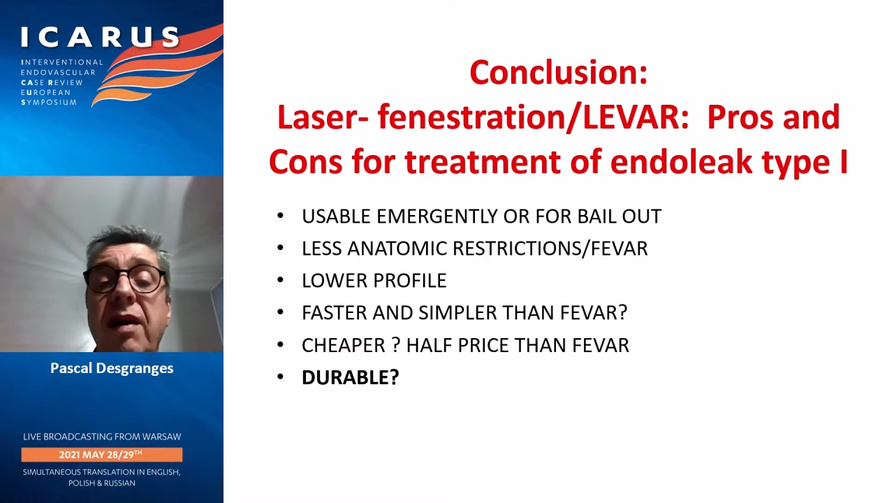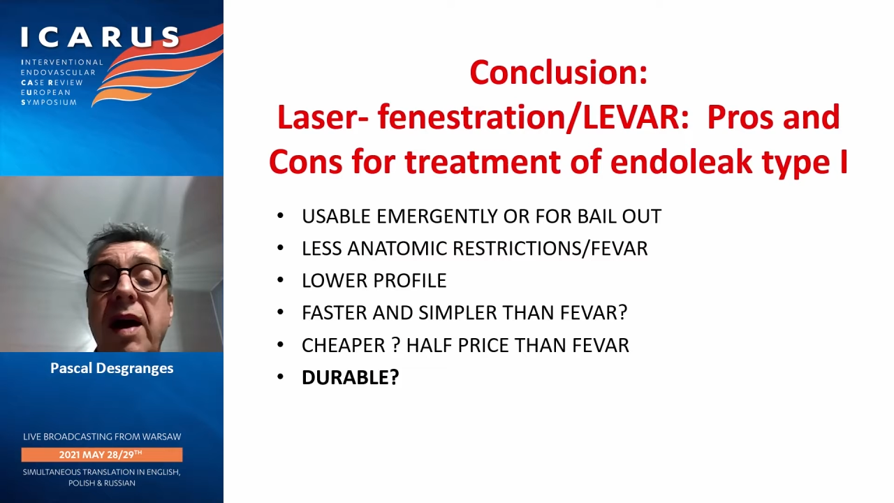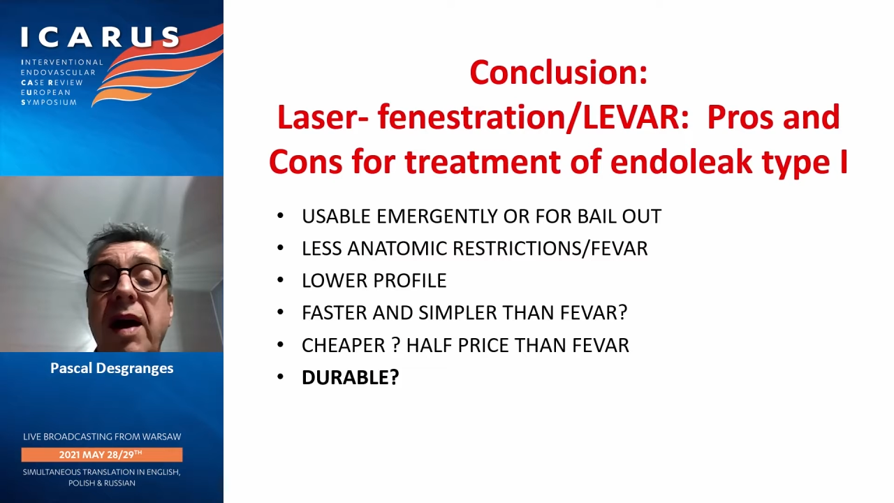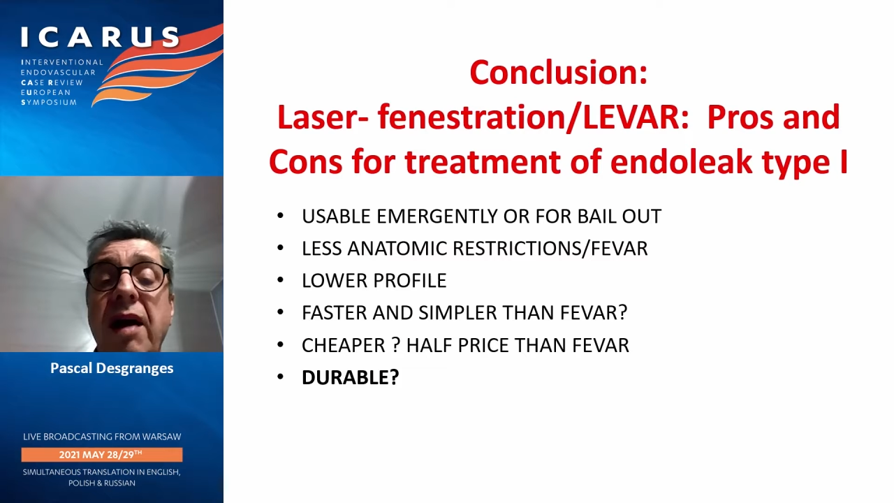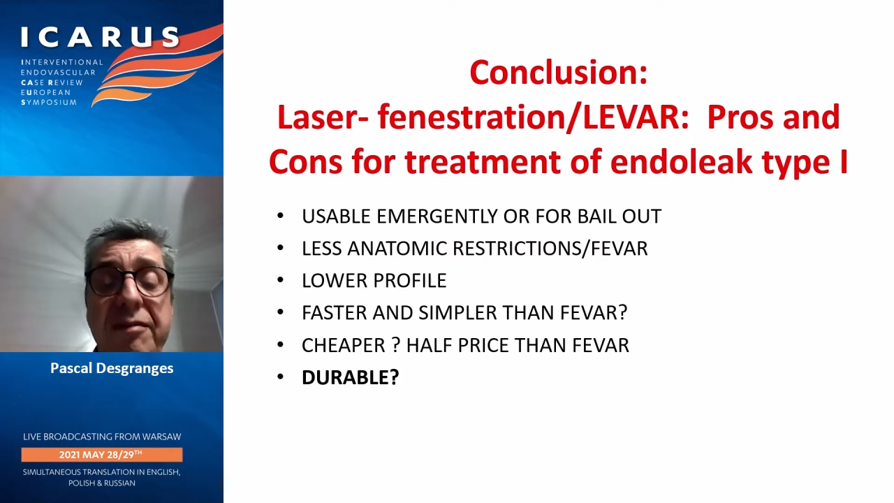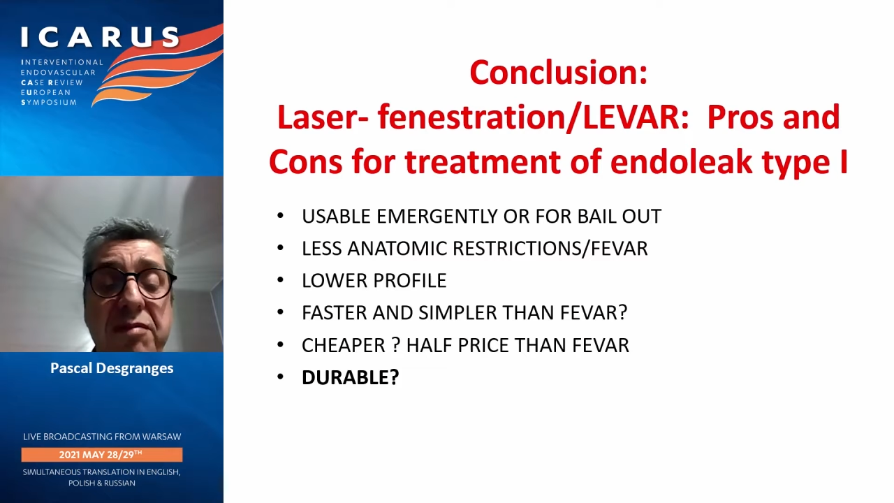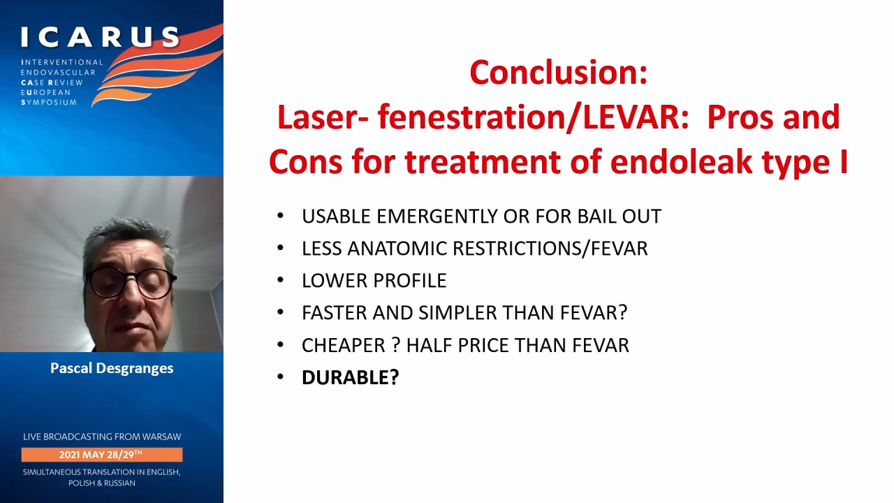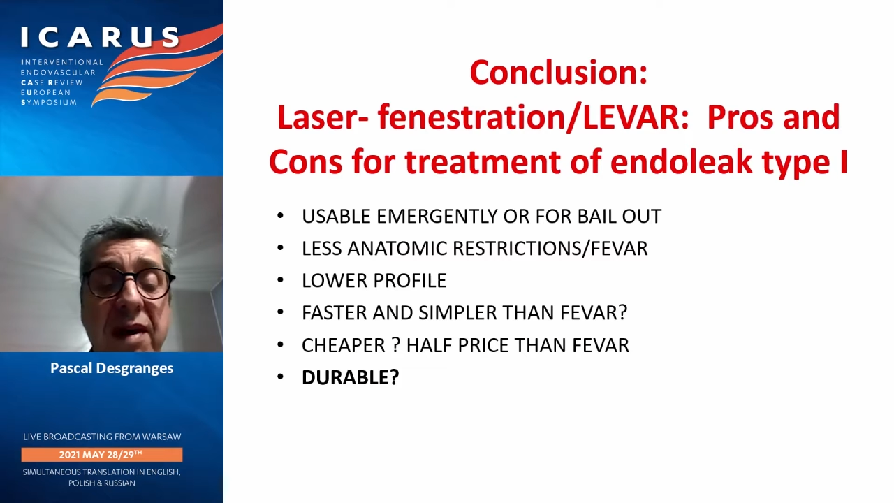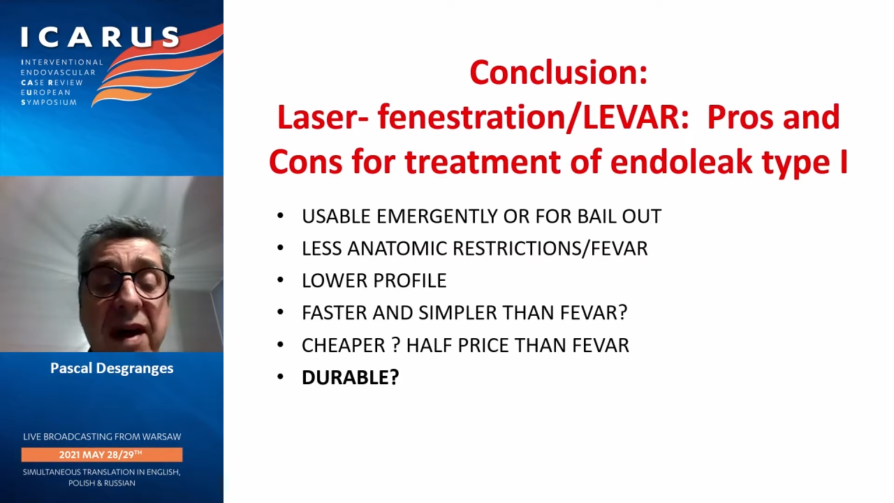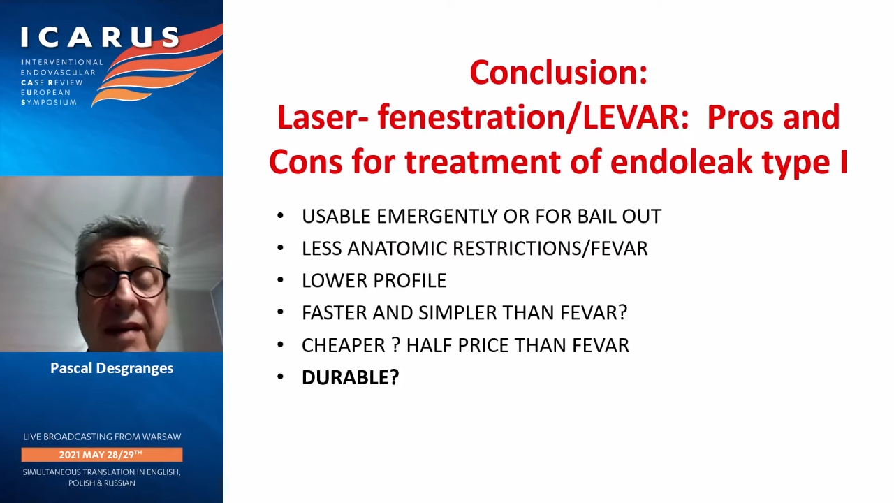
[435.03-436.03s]
half
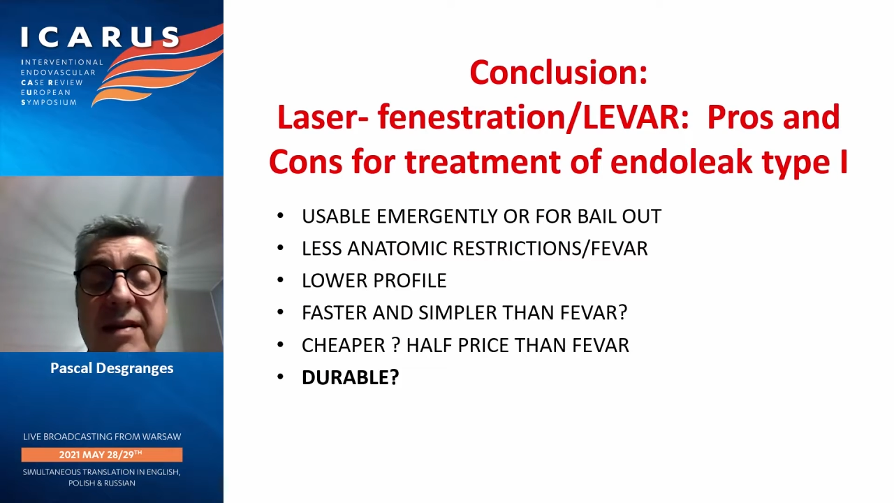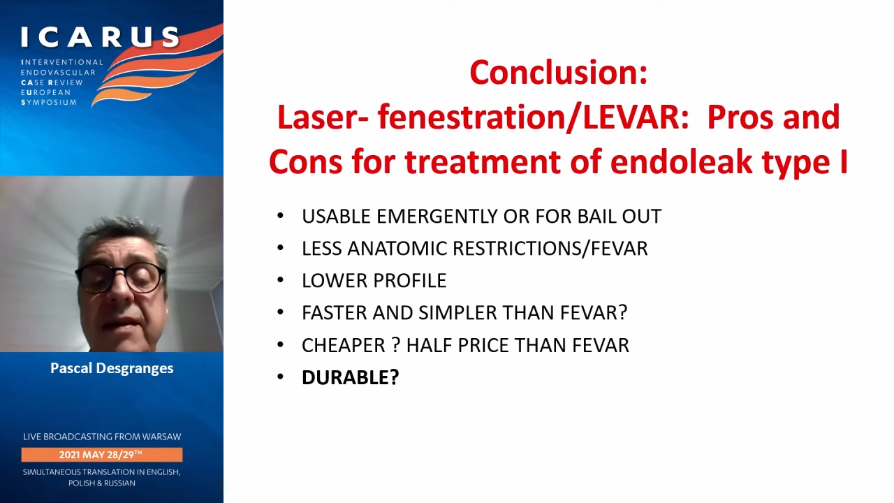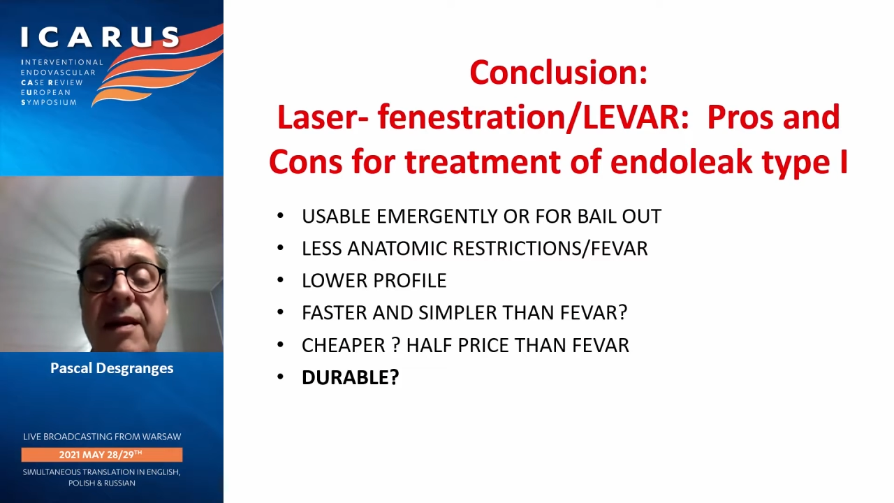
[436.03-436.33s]
price.